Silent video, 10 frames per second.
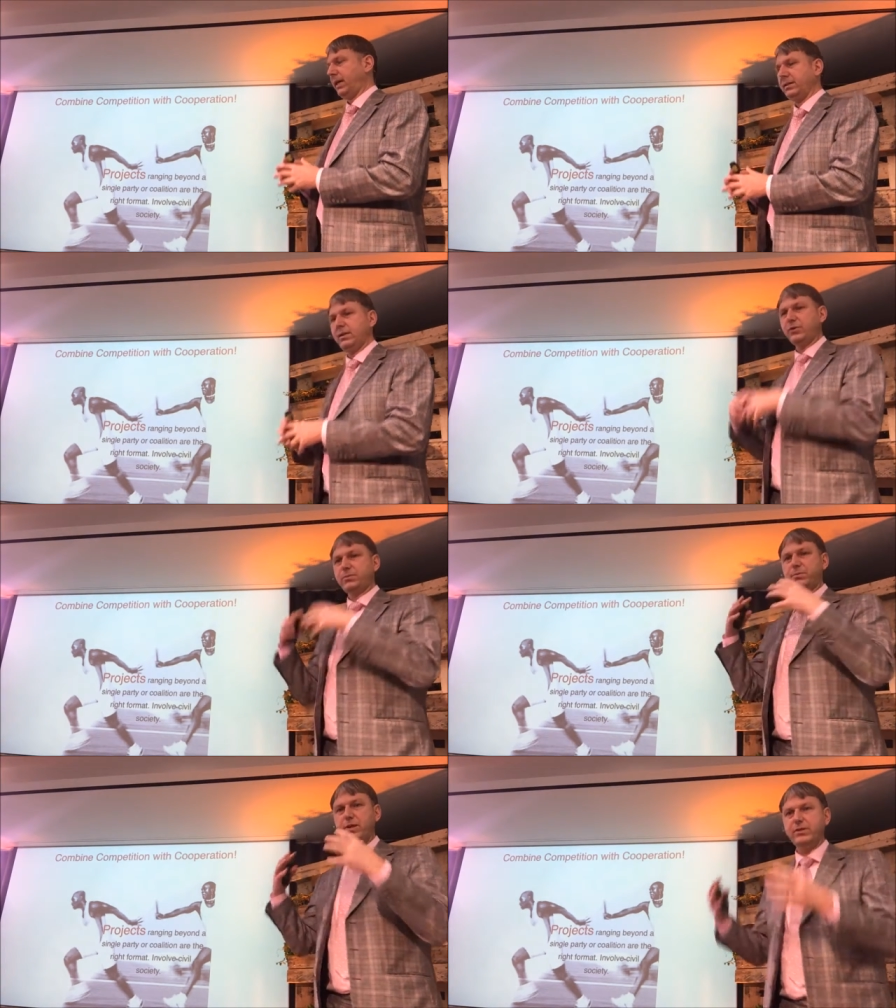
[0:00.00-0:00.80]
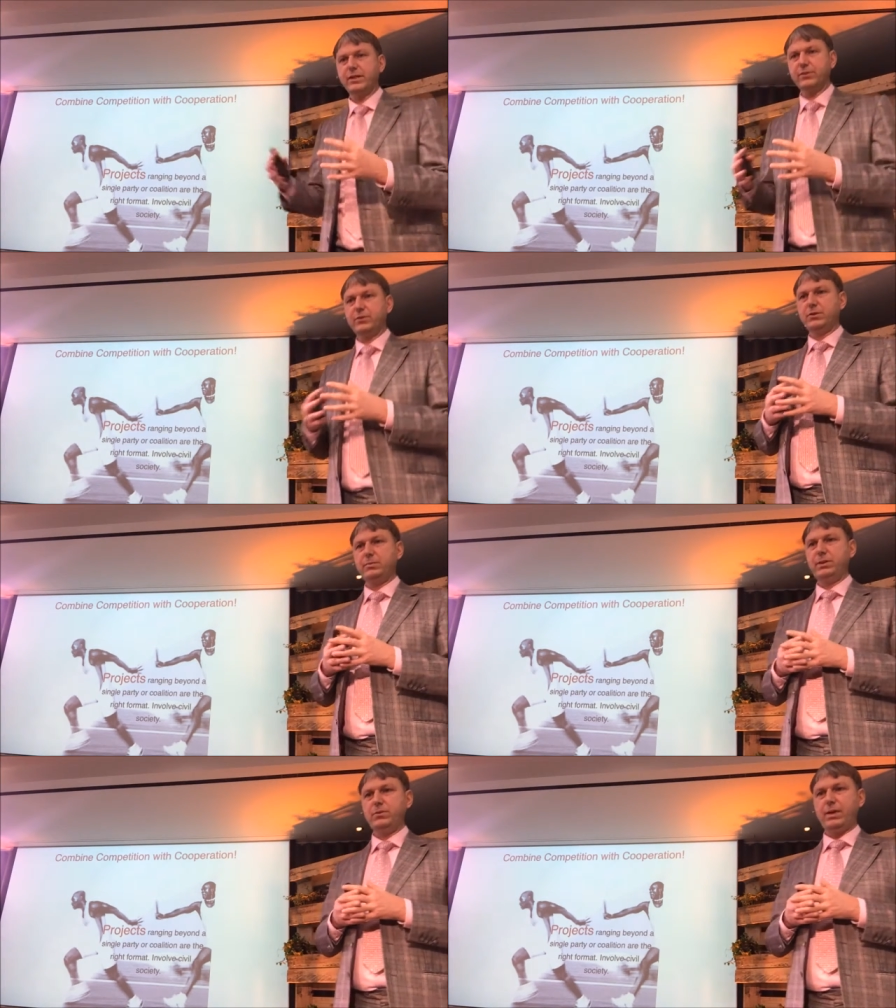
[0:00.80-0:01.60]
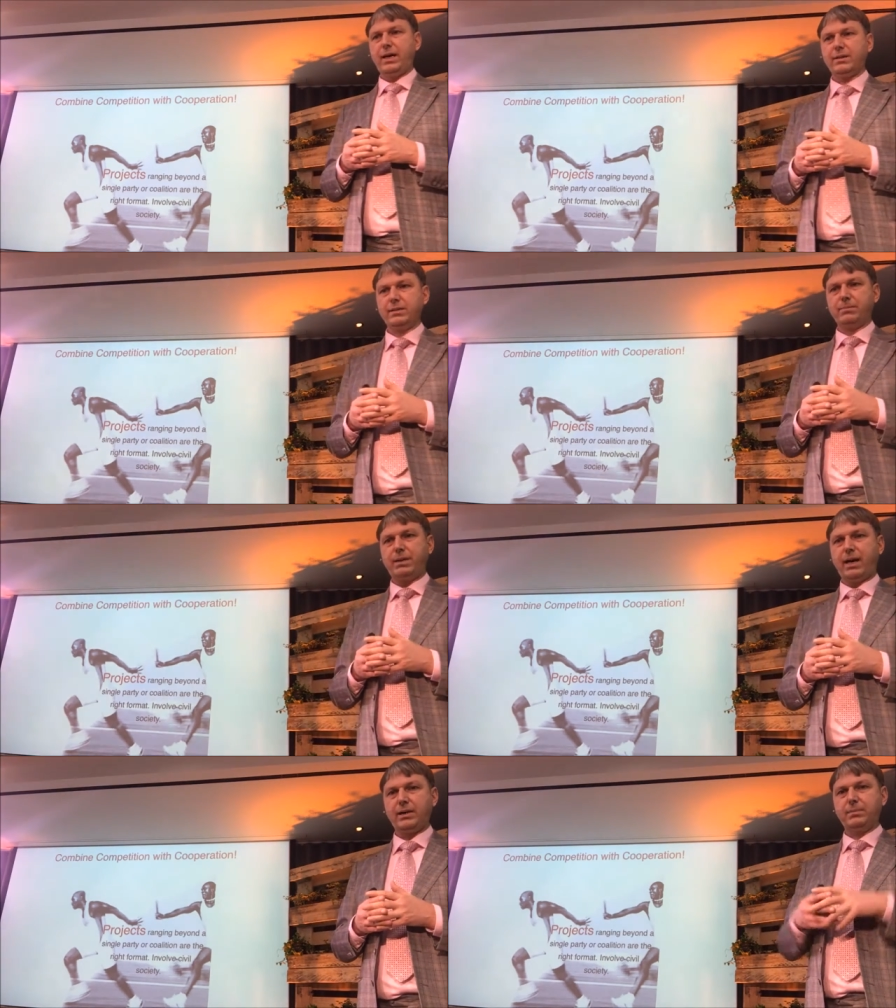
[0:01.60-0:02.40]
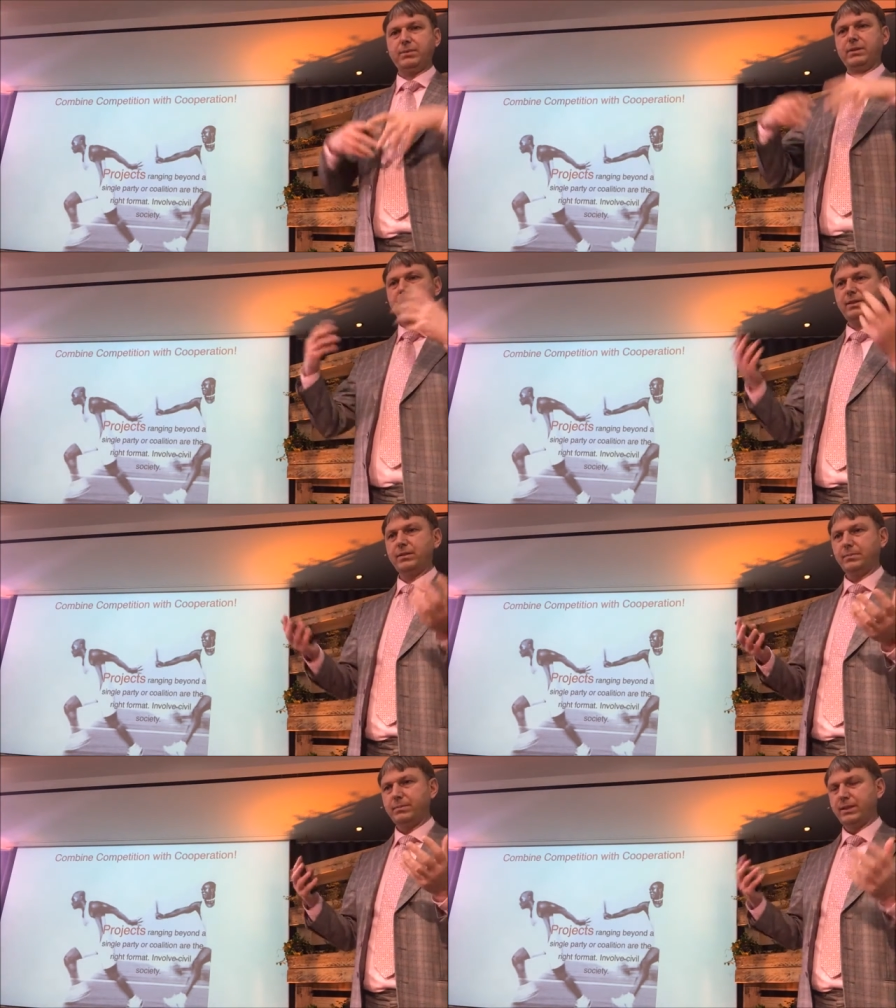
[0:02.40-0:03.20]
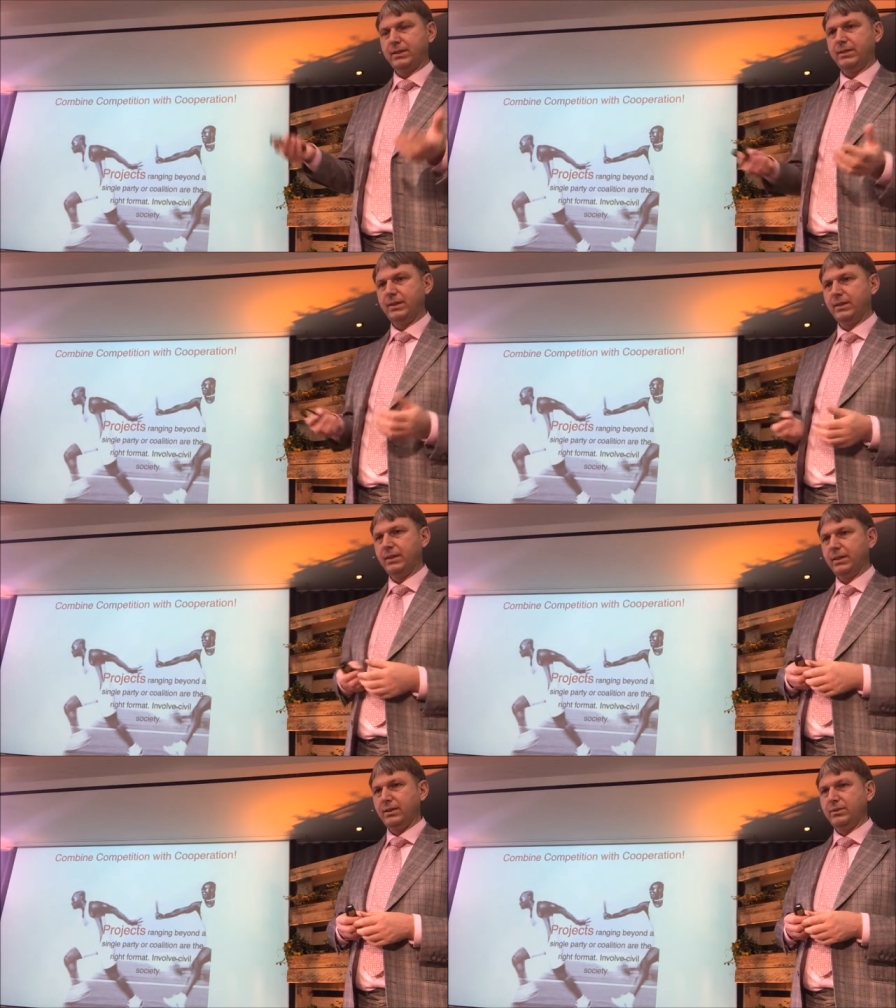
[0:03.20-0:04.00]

And those projects could be run by a political party